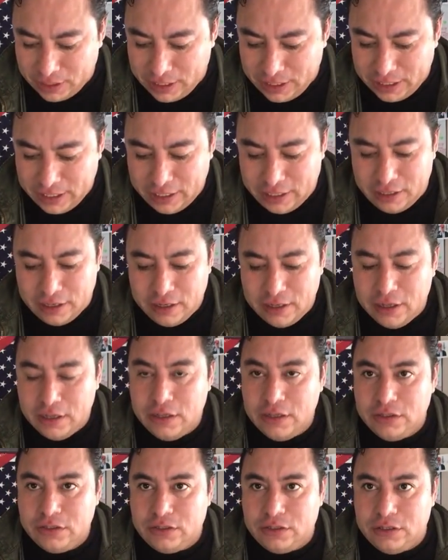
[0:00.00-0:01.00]
And
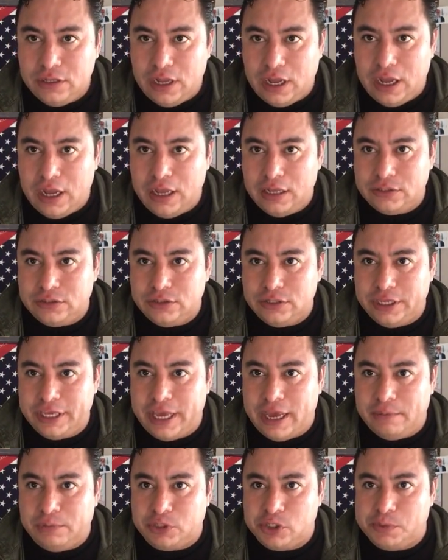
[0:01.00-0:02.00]
uh,
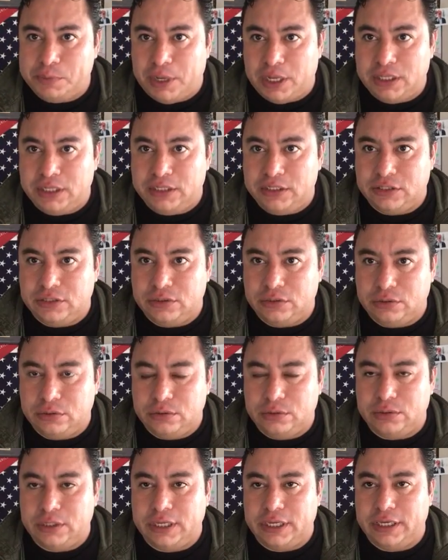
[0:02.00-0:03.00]
today I'm responding
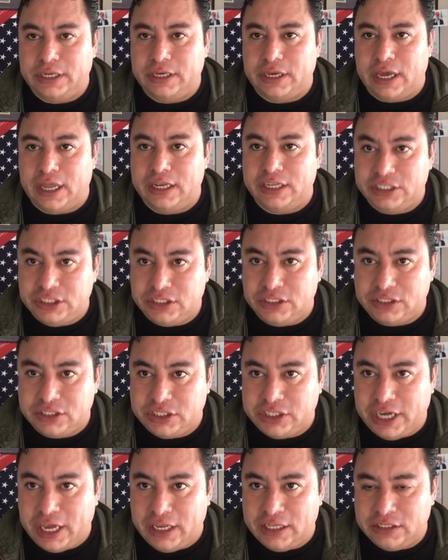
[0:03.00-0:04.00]
to a allegiance
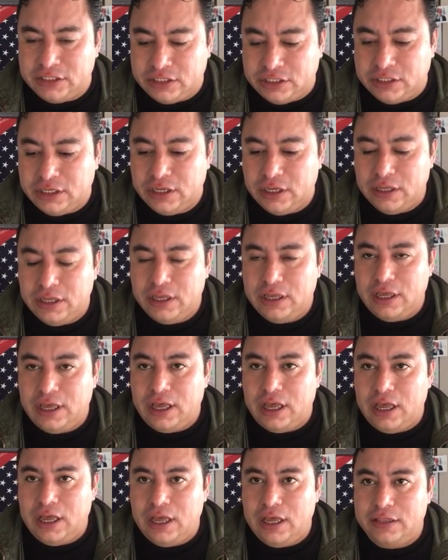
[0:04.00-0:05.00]
challenge
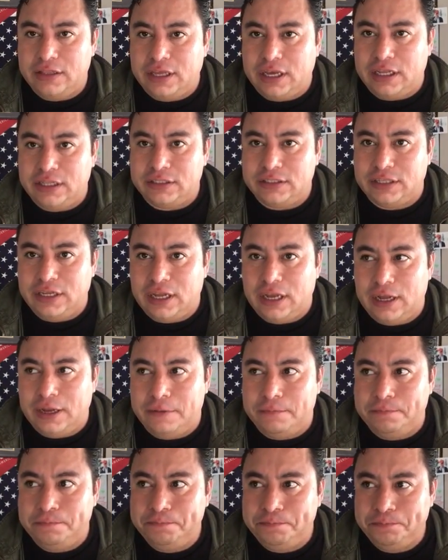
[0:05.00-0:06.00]
uh, that
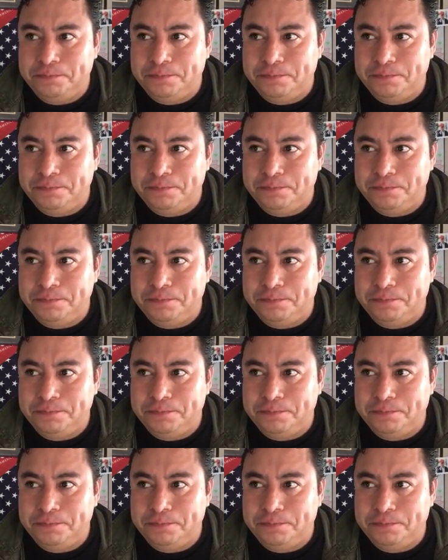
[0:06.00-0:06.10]
um,